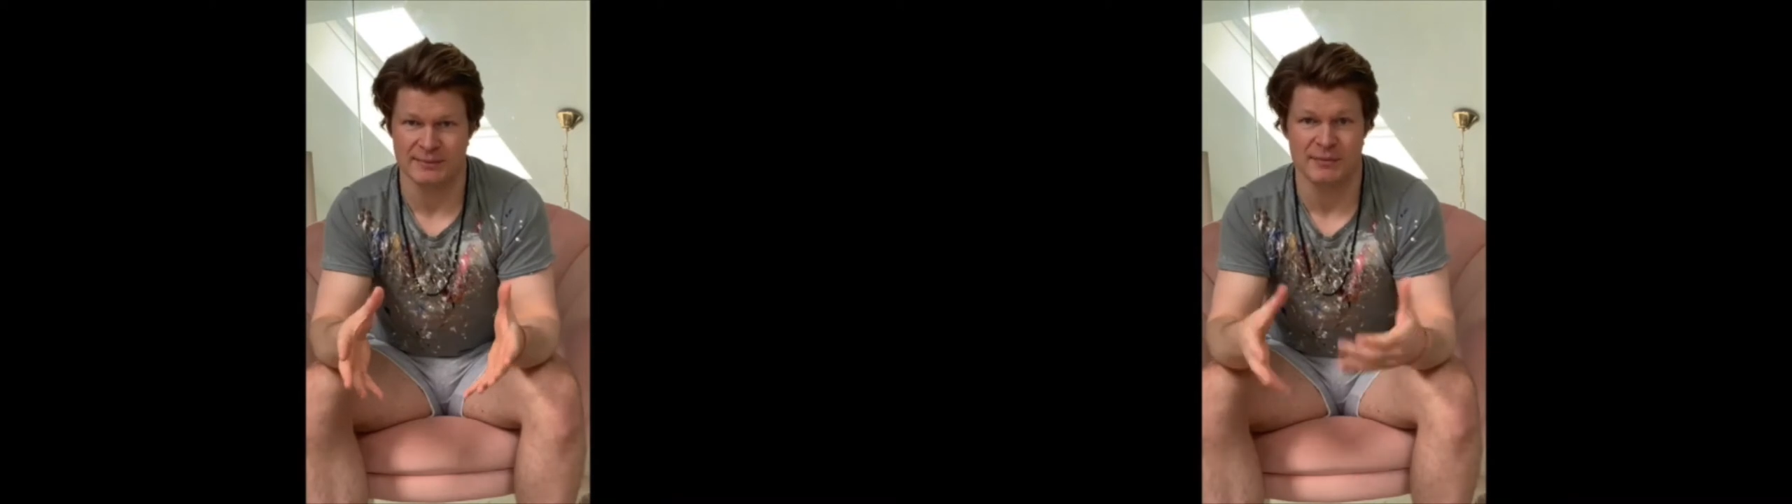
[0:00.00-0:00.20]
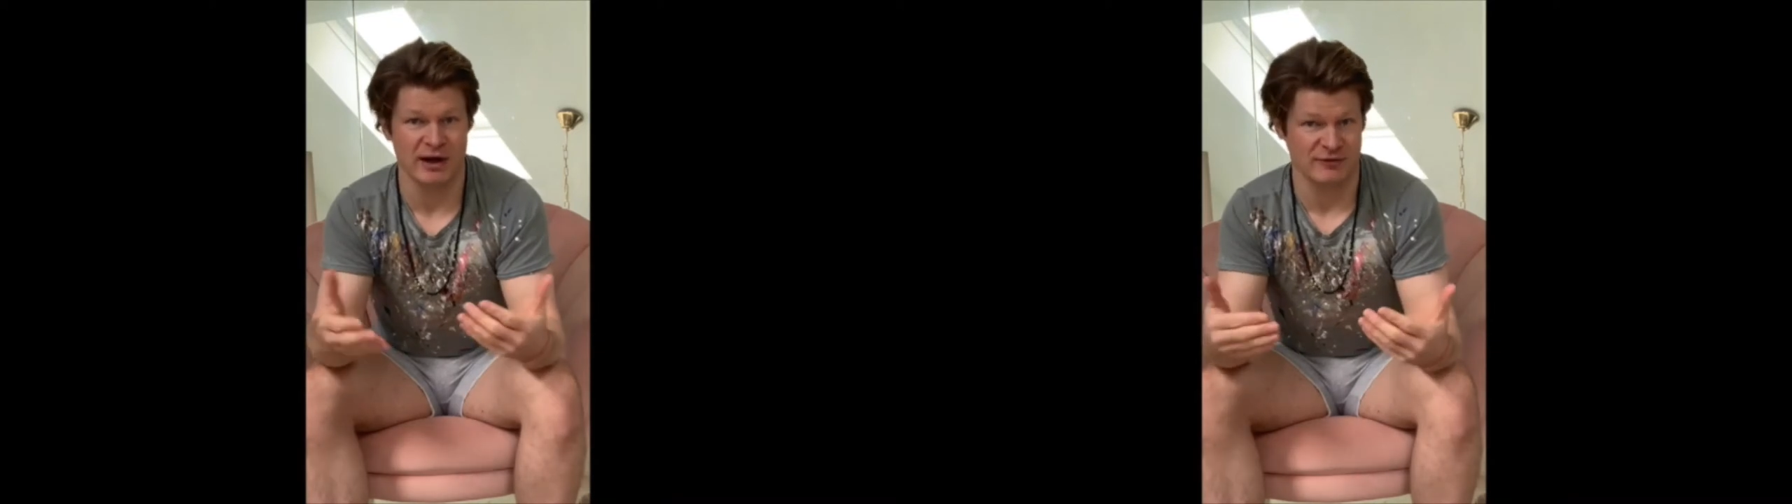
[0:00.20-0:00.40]

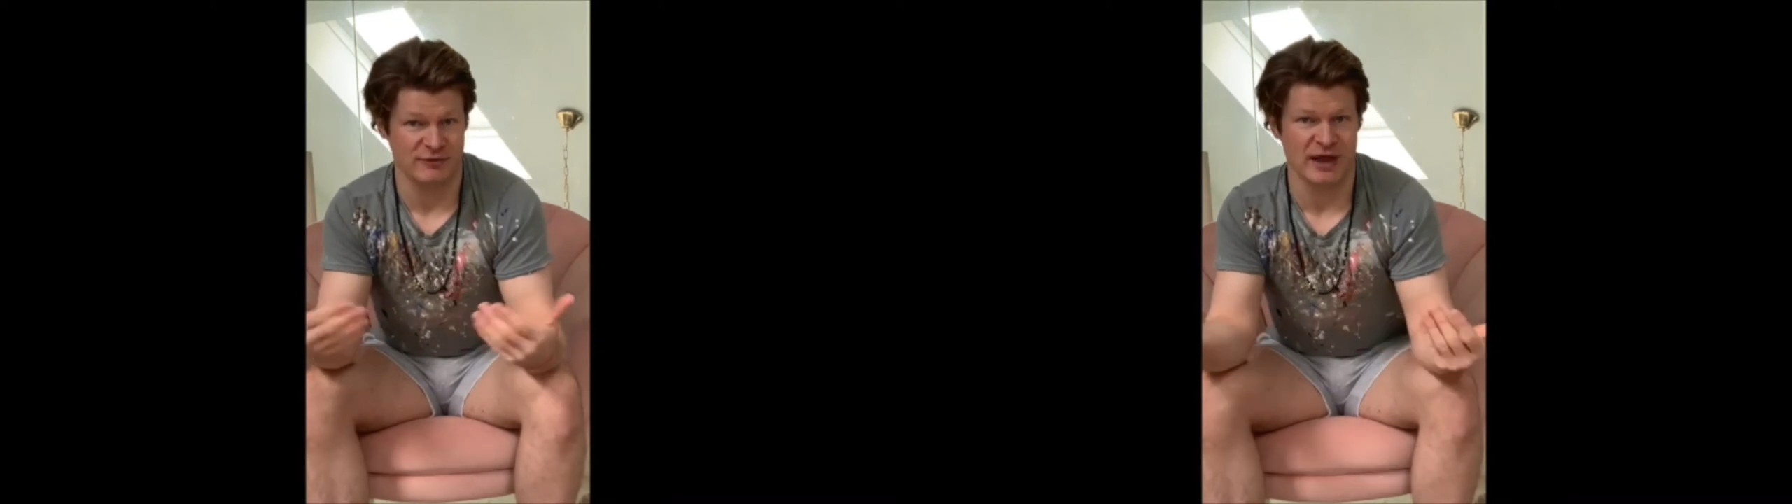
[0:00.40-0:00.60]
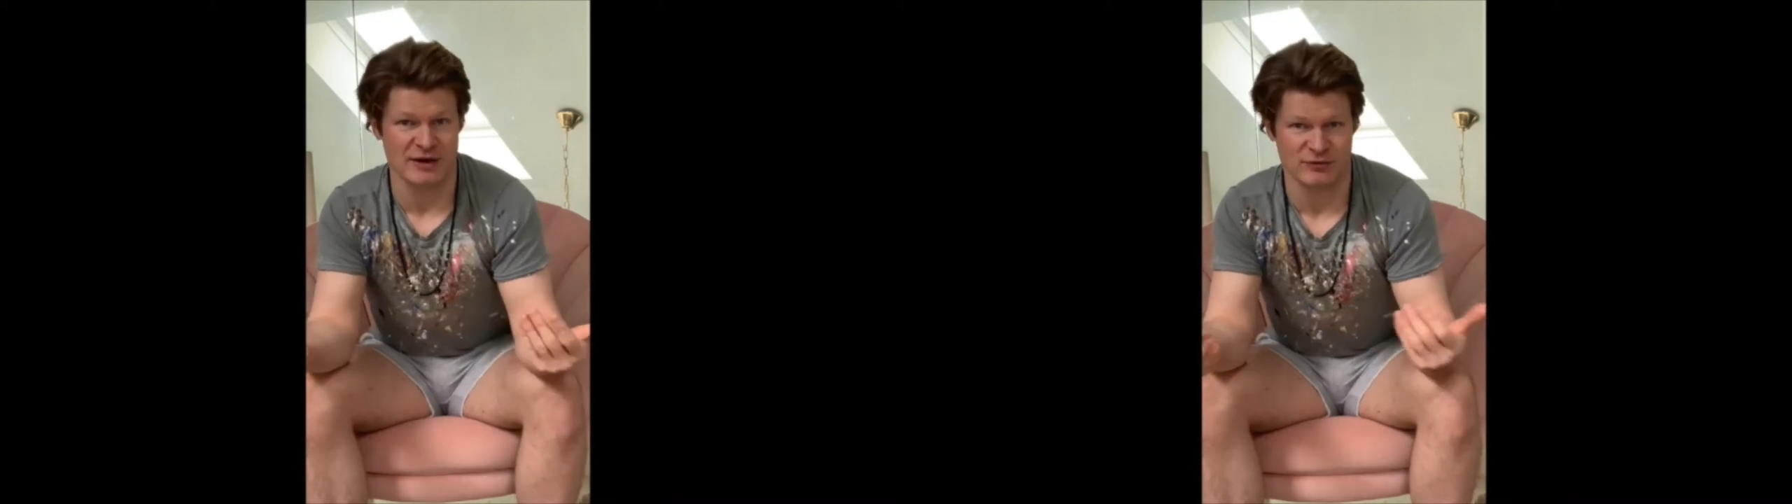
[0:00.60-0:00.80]
my
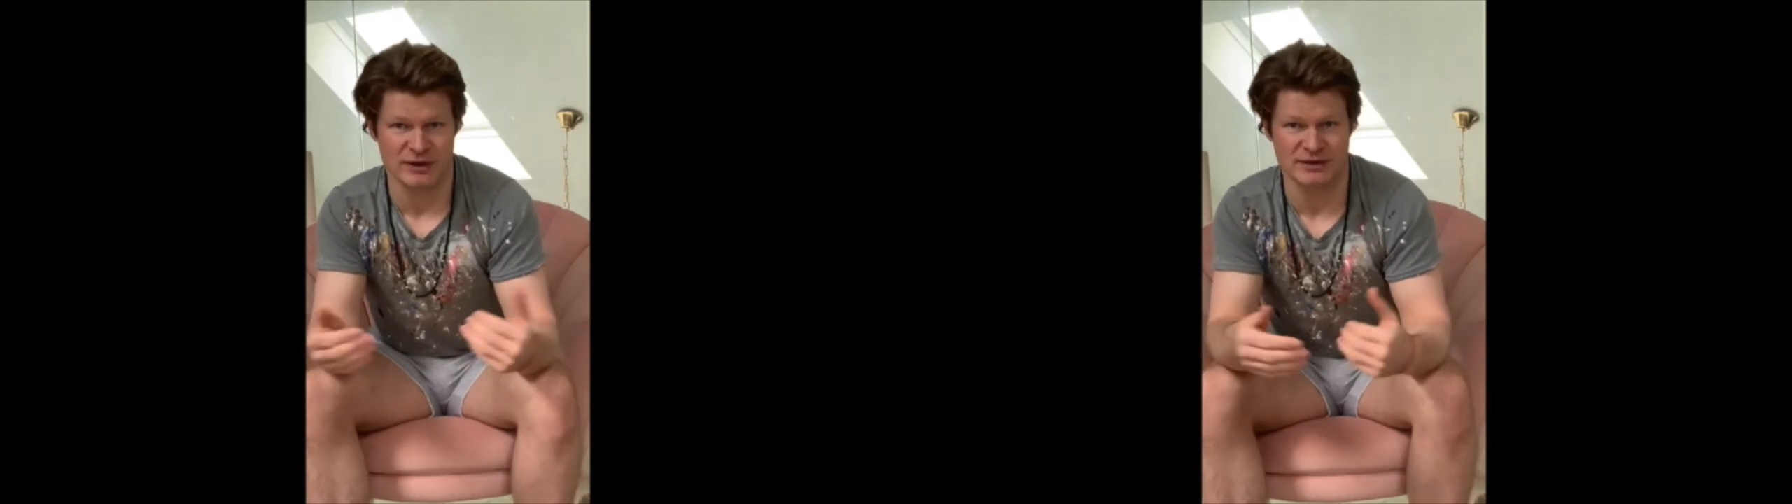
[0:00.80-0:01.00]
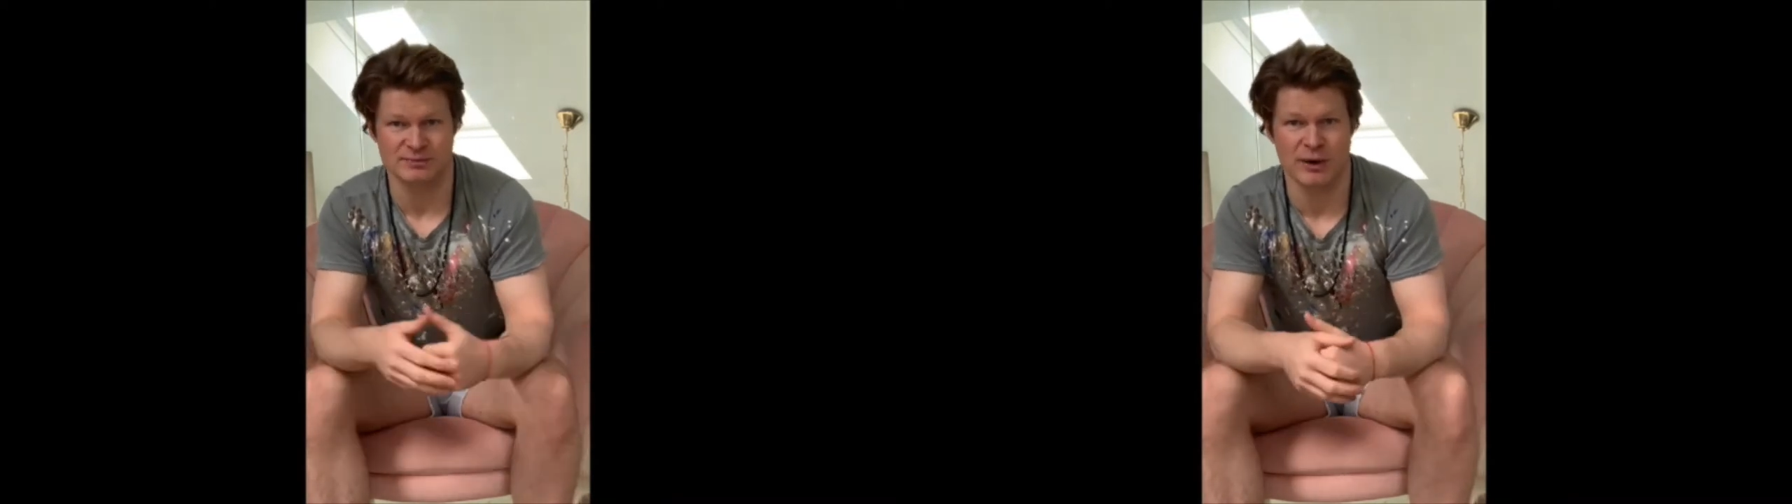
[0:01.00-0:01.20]

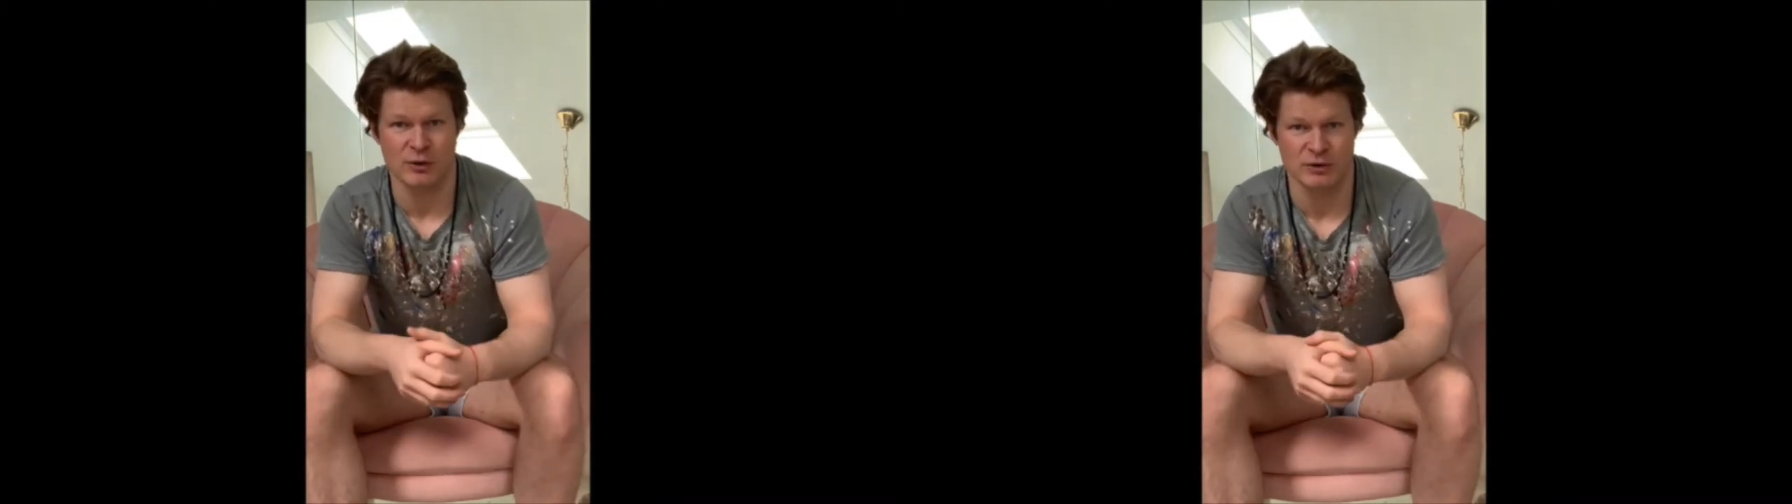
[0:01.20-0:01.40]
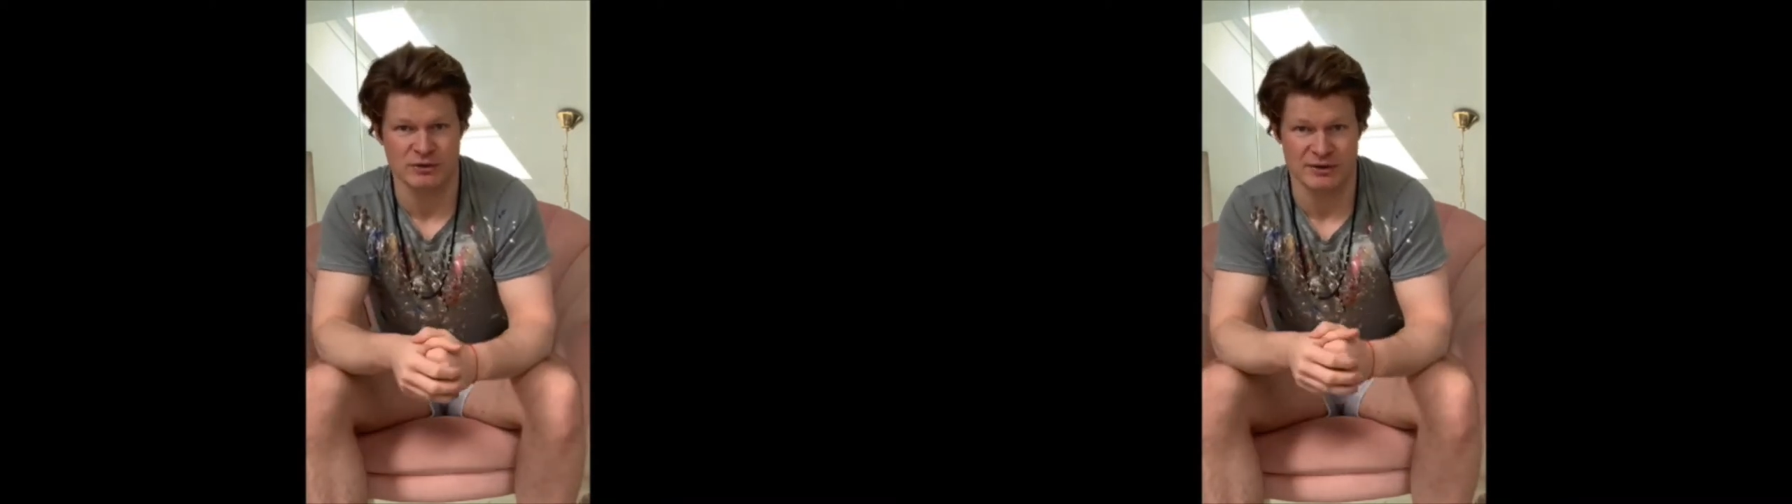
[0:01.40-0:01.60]
favourite
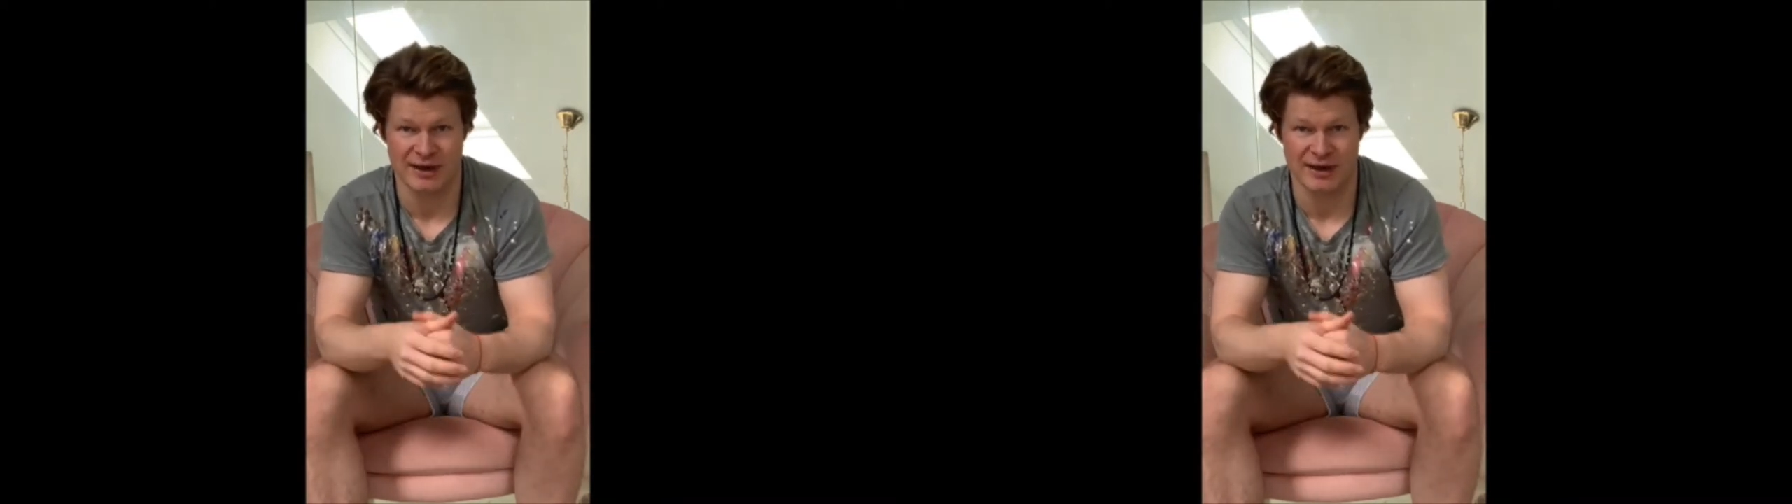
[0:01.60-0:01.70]
poet,